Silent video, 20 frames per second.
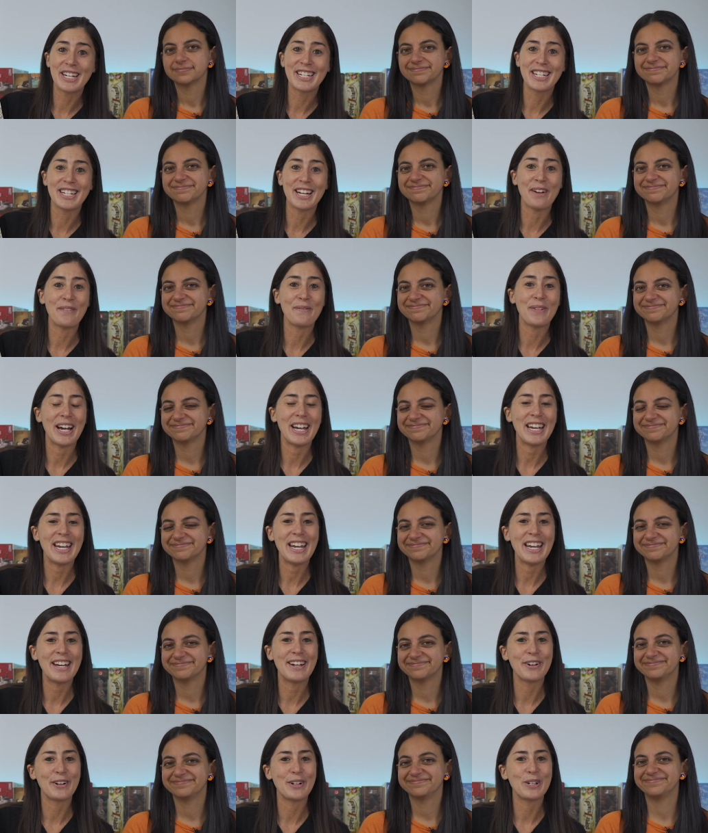Speaker 1: is done by
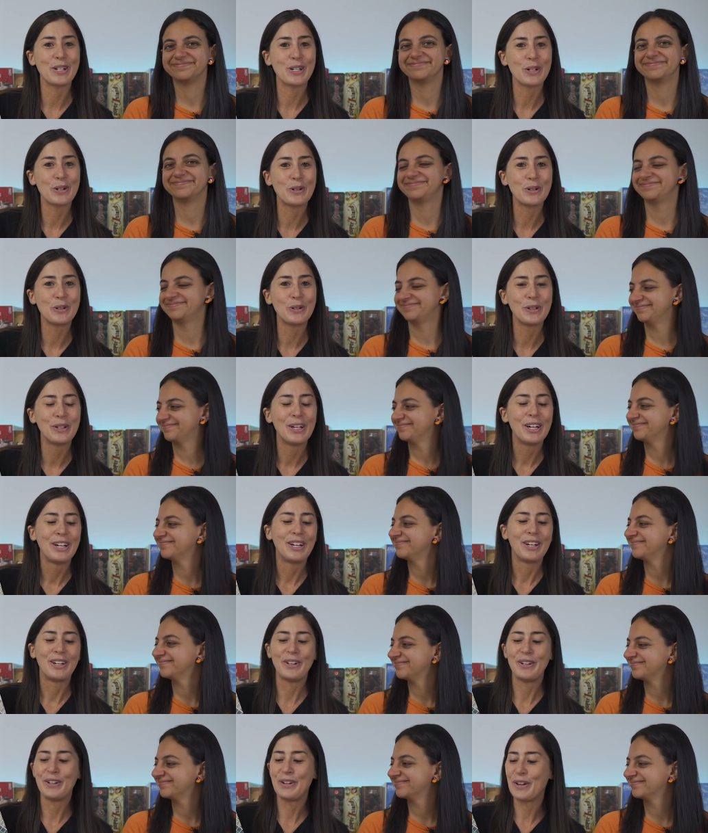Ian O'Toole, mm-hmm.
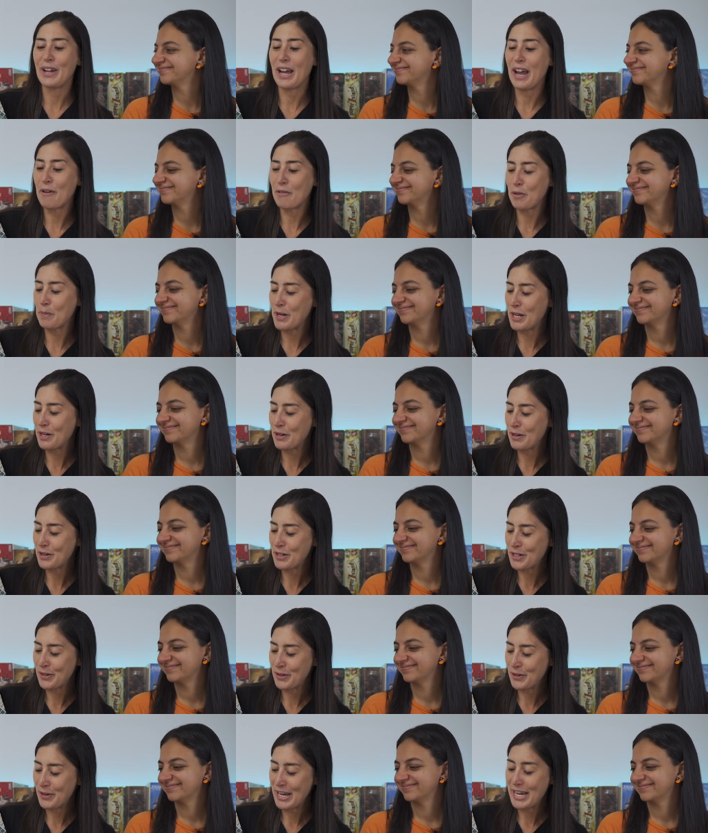who everybody knows
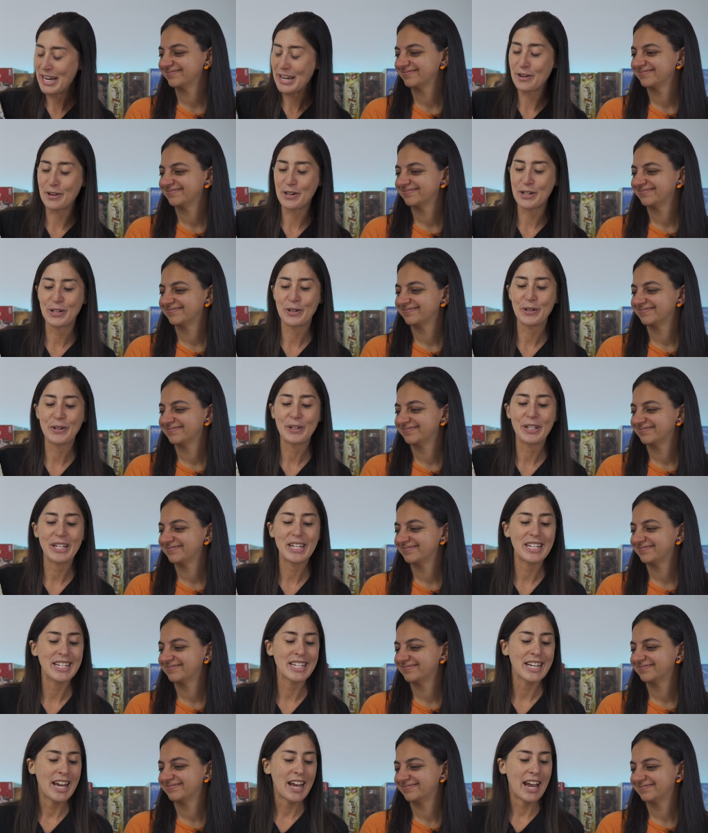who Ian O'Toole
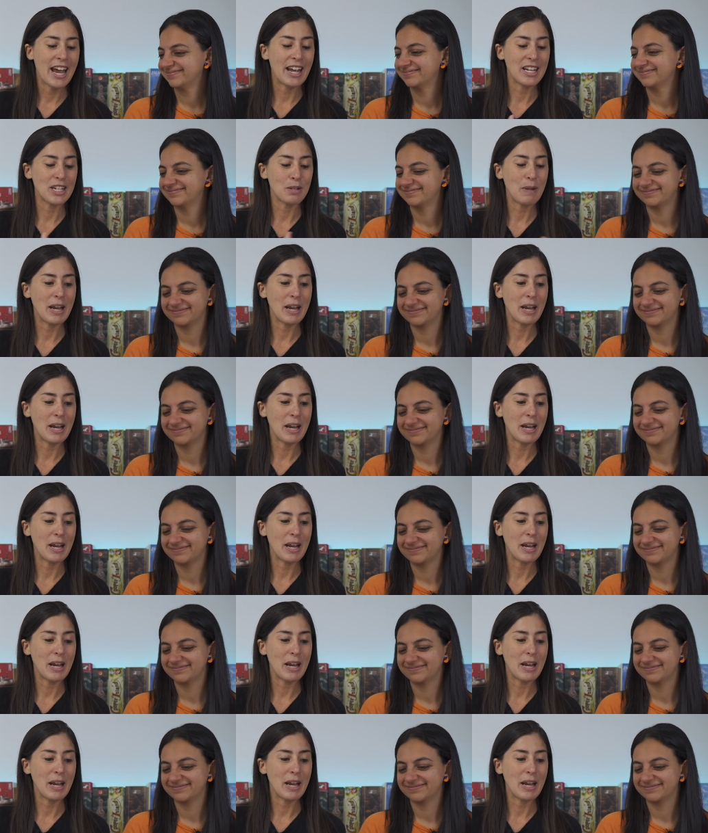is, has